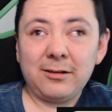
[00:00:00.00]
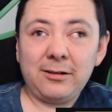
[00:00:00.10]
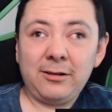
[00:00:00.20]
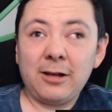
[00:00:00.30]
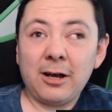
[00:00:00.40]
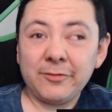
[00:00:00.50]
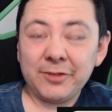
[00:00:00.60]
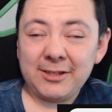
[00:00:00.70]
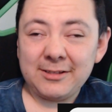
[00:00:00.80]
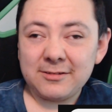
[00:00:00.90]

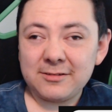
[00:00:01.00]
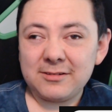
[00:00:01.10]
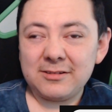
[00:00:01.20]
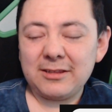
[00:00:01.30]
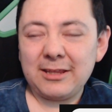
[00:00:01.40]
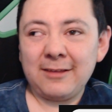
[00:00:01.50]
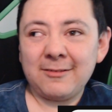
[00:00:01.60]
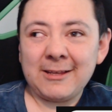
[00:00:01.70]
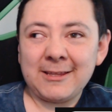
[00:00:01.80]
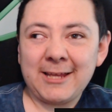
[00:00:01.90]
novelists,
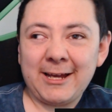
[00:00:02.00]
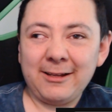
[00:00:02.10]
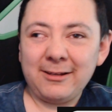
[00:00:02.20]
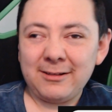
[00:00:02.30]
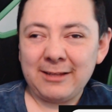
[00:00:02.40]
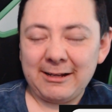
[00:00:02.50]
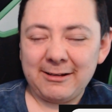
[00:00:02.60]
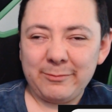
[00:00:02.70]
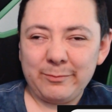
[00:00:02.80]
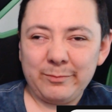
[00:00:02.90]
things like that,
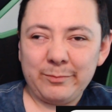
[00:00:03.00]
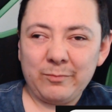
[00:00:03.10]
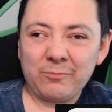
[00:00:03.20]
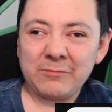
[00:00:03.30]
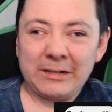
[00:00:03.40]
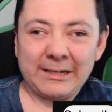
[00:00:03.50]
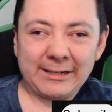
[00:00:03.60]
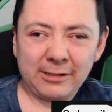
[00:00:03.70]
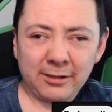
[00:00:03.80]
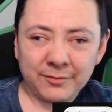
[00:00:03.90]
like
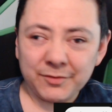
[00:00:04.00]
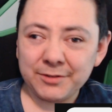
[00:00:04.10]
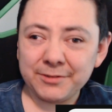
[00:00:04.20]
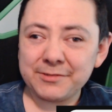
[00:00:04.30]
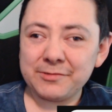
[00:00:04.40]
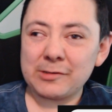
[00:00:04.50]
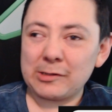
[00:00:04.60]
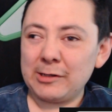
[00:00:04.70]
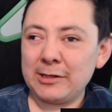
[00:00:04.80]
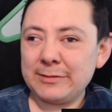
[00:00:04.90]
writing novels
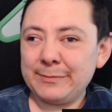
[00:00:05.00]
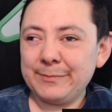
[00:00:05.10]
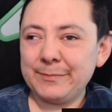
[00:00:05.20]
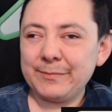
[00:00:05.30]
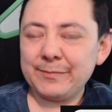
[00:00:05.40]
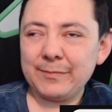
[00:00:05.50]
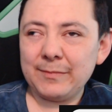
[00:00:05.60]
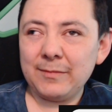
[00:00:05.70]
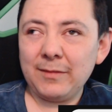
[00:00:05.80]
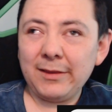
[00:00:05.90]
or,
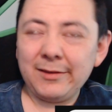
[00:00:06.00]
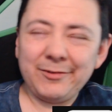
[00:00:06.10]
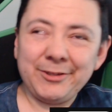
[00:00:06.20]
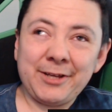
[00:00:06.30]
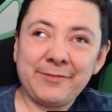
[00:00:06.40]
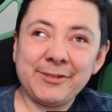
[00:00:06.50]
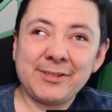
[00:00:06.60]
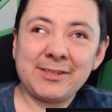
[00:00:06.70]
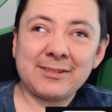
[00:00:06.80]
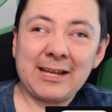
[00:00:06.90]
well,
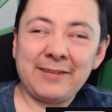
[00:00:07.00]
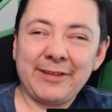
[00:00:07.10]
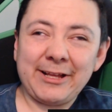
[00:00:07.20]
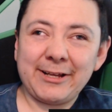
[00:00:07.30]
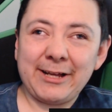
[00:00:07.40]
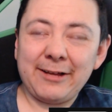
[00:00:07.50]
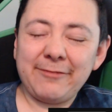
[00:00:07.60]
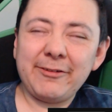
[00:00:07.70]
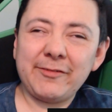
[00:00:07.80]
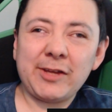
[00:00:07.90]
novels is kind of like a
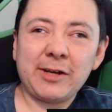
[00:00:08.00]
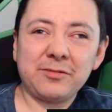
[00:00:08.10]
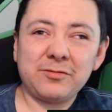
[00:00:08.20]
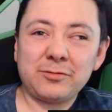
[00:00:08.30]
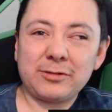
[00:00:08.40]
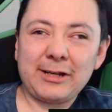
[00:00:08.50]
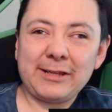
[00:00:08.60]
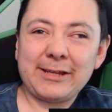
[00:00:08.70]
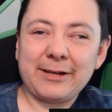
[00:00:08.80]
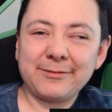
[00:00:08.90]
fifth house or
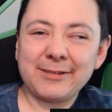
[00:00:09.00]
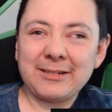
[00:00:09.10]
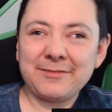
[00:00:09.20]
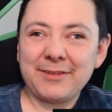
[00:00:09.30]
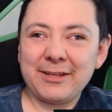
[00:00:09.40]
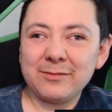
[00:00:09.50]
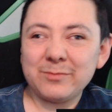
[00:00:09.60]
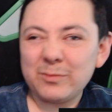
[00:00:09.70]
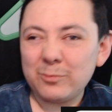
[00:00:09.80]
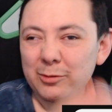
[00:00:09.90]
ninth house kind of thing,
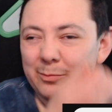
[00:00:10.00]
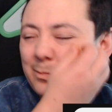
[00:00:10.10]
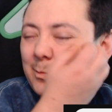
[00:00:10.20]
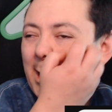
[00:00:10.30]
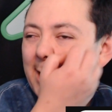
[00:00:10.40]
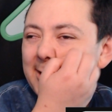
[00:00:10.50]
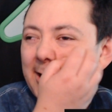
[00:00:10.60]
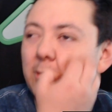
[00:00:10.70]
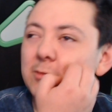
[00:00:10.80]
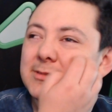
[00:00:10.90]
but more ninth
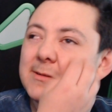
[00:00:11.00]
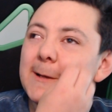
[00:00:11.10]
house.